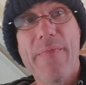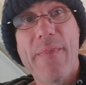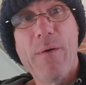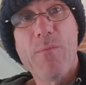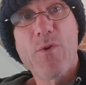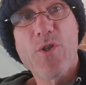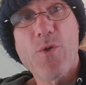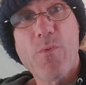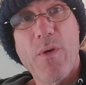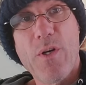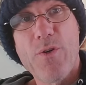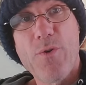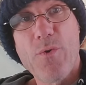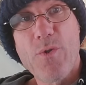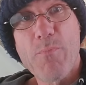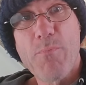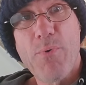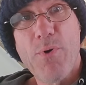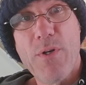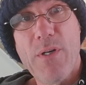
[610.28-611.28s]
then what you want to do is
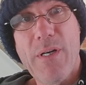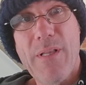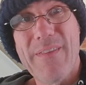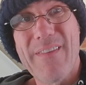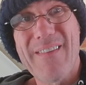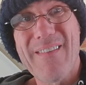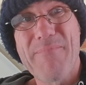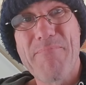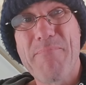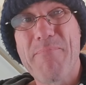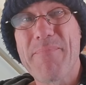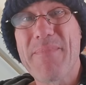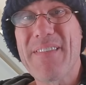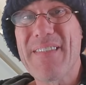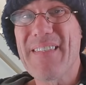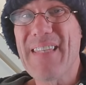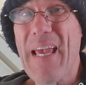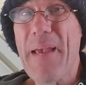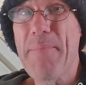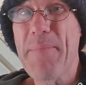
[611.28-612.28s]
put it on the
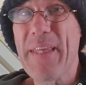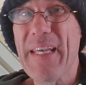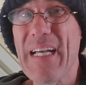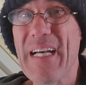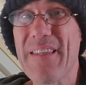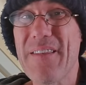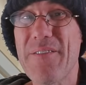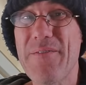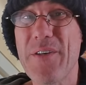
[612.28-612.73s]
same thing on the